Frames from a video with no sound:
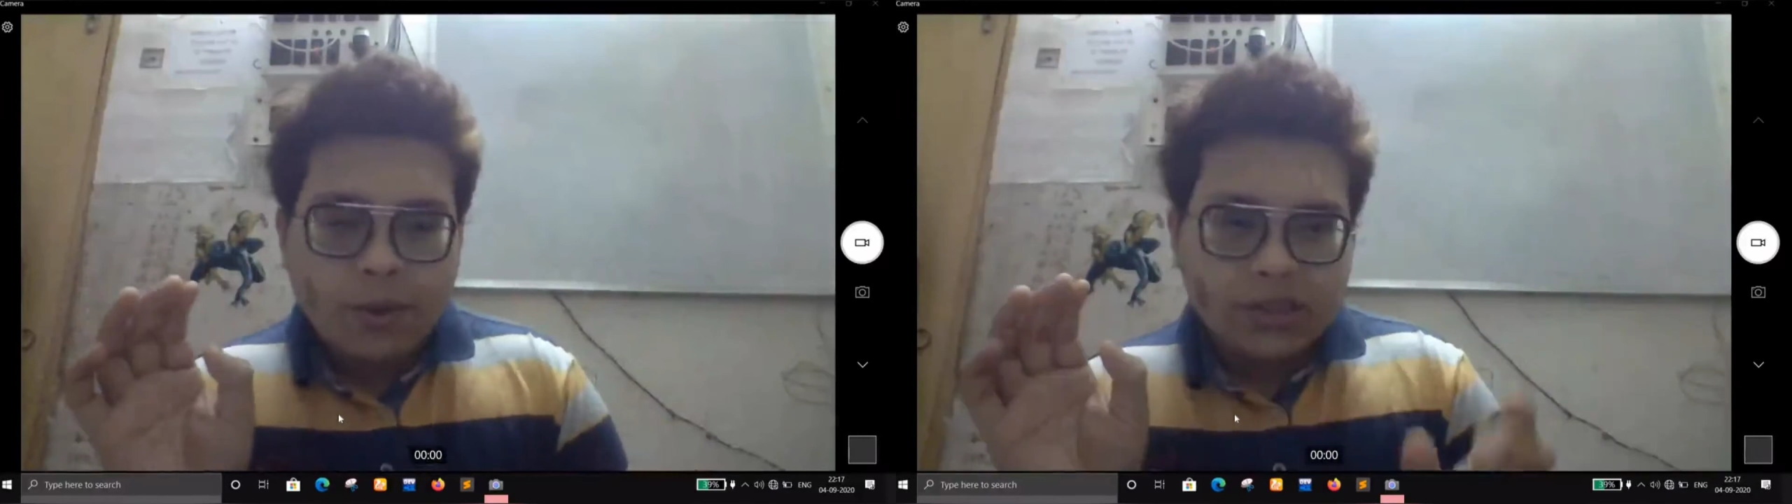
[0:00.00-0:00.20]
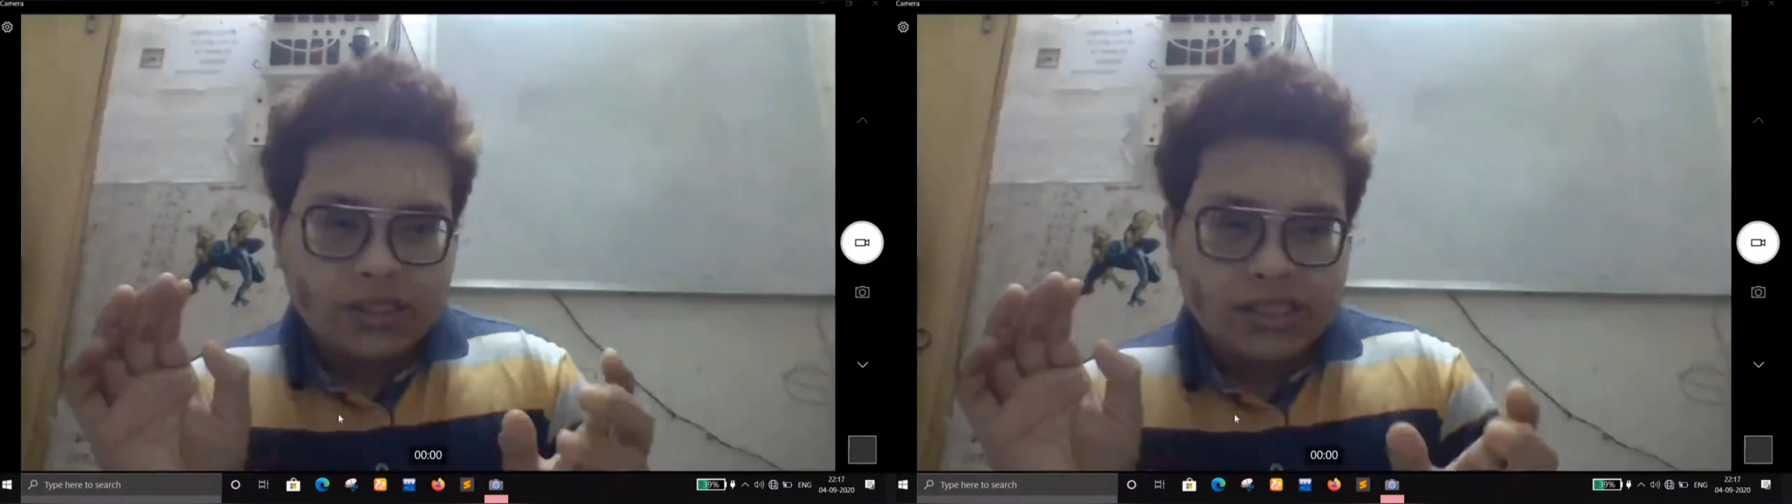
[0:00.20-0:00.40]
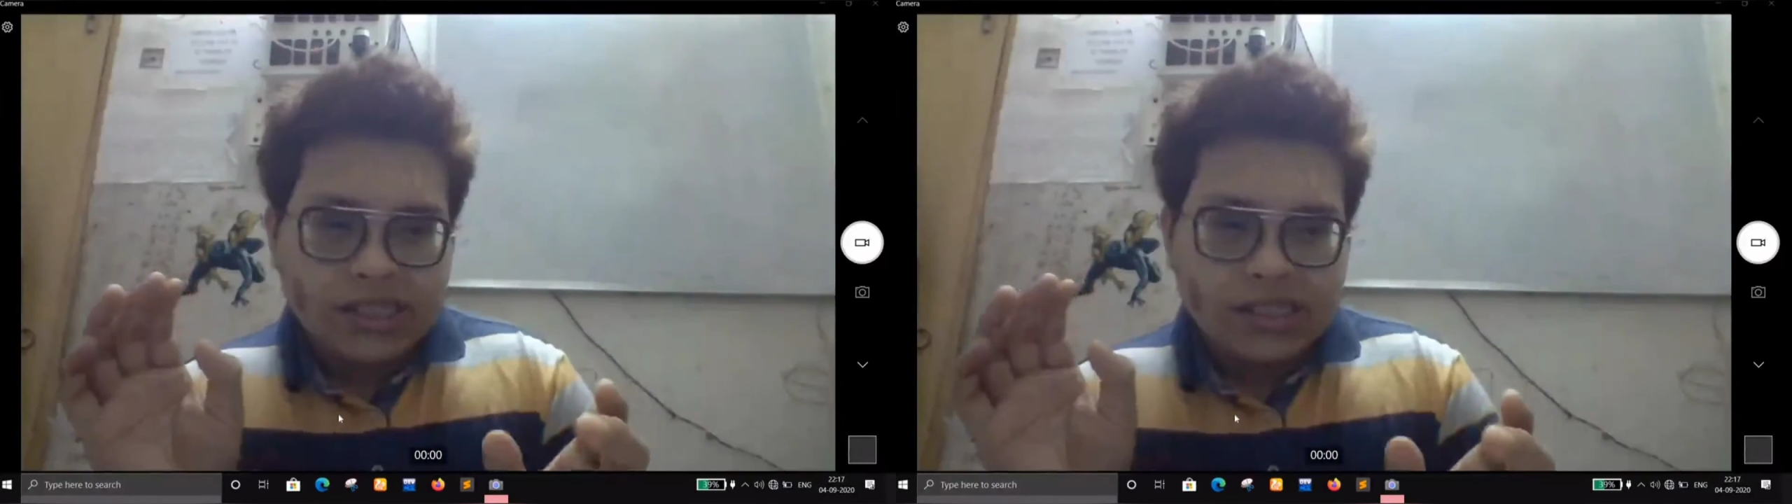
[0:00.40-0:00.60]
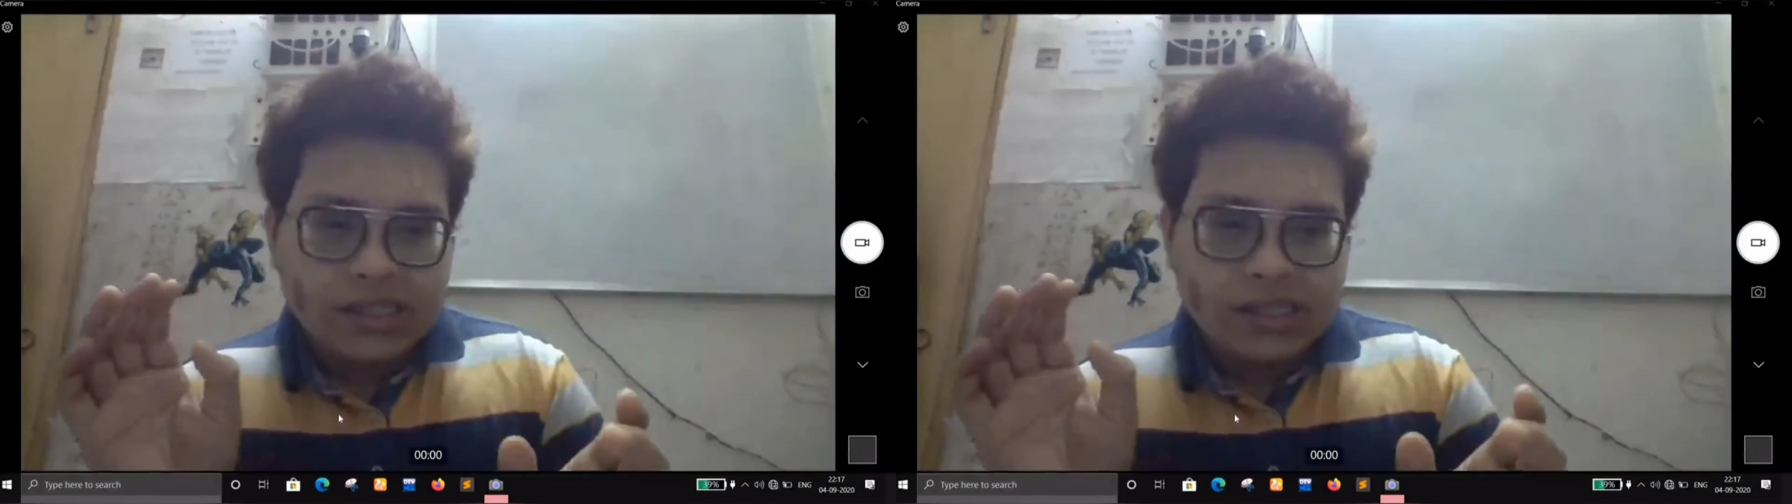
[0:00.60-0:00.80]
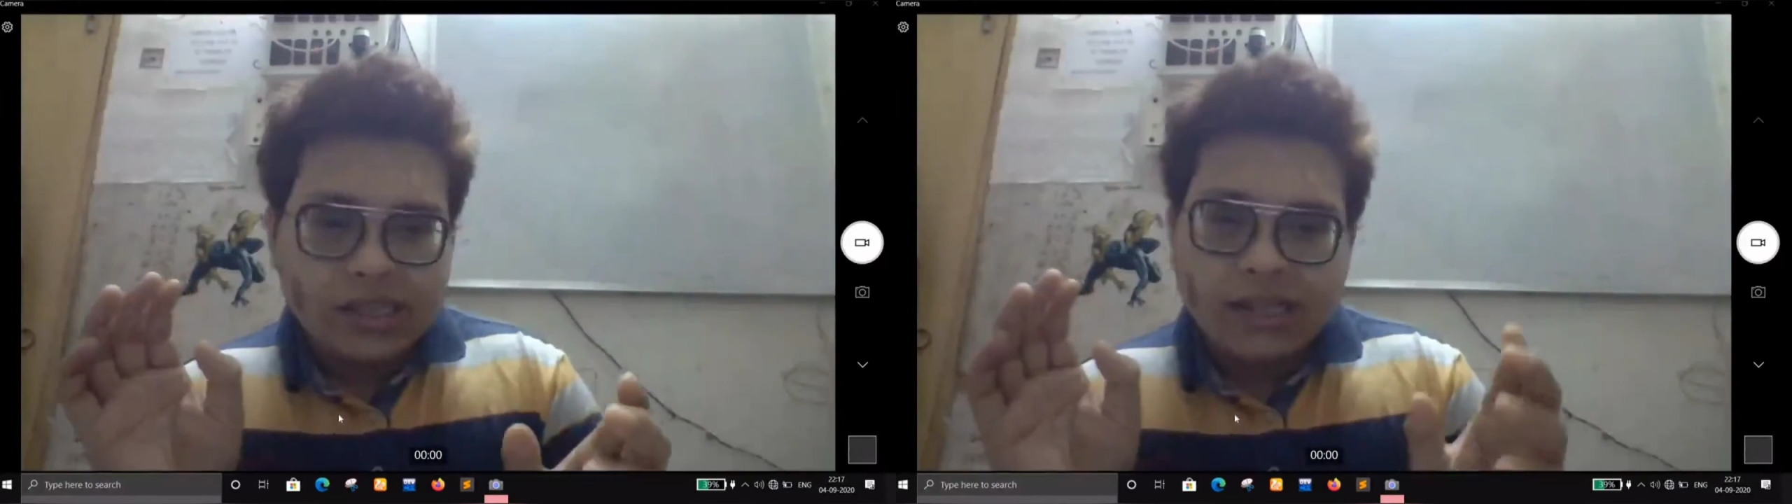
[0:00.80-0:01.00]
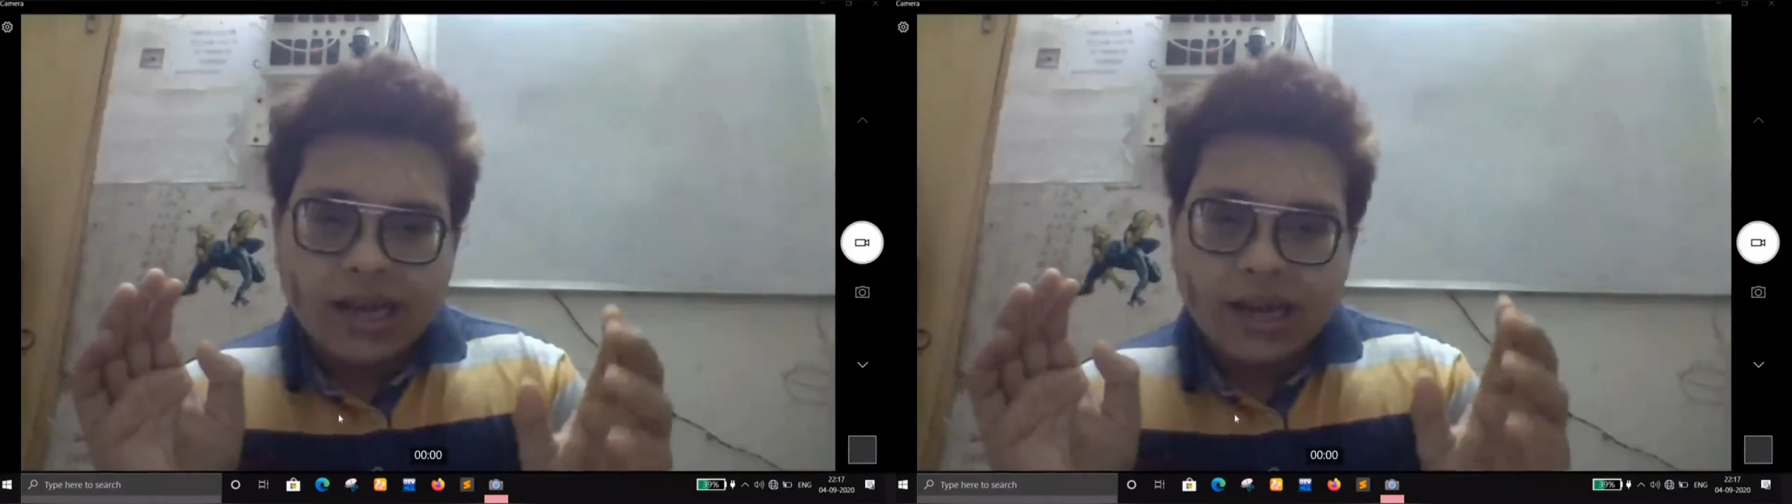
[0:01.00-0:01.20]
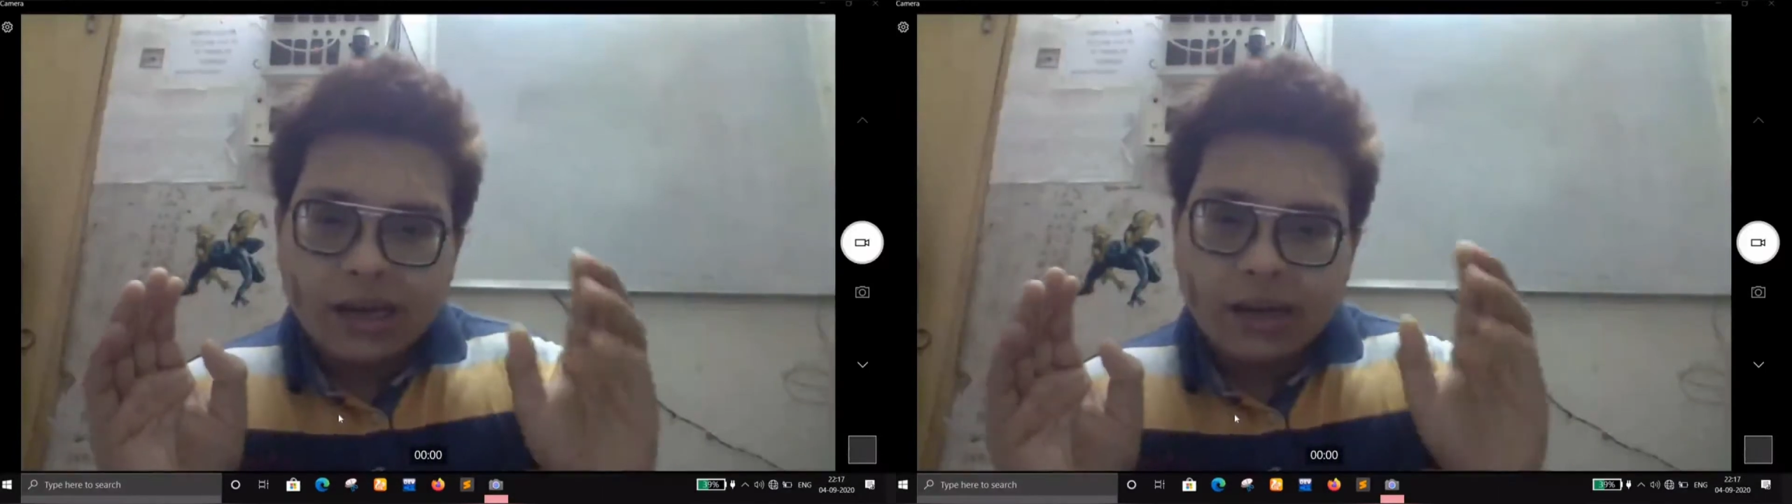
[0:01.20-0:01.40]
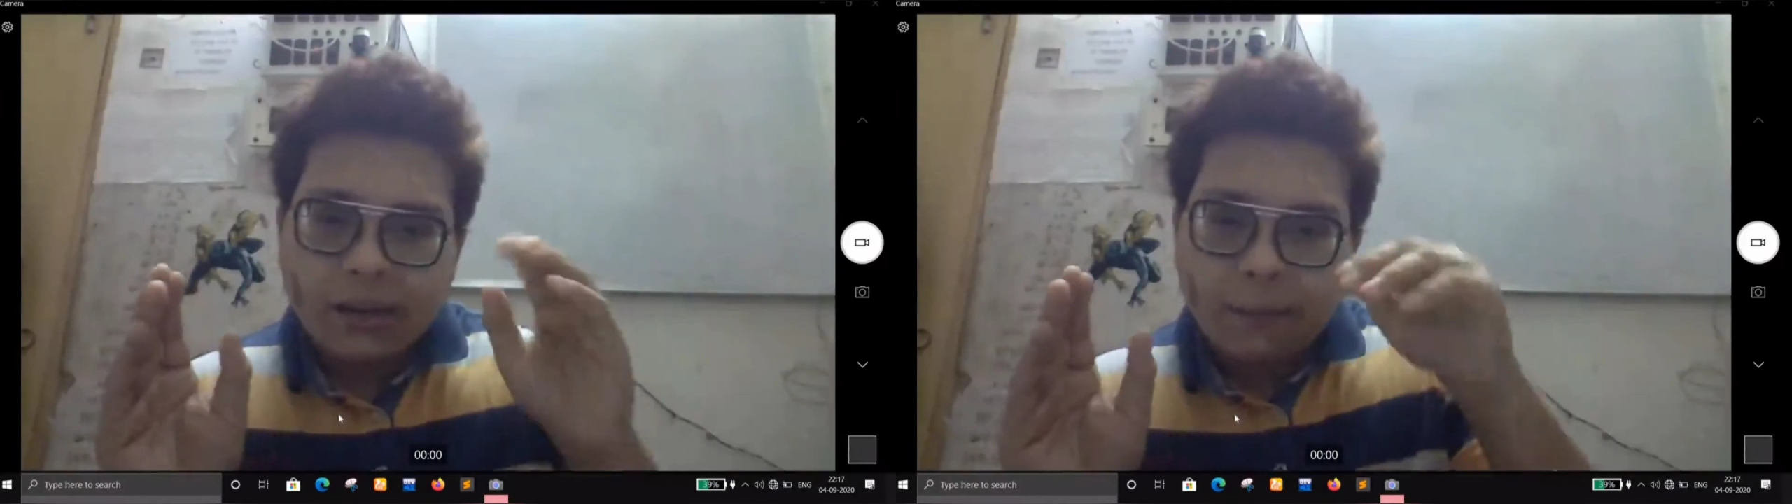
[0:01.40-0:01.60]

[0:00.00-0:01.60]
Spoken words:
Because these things are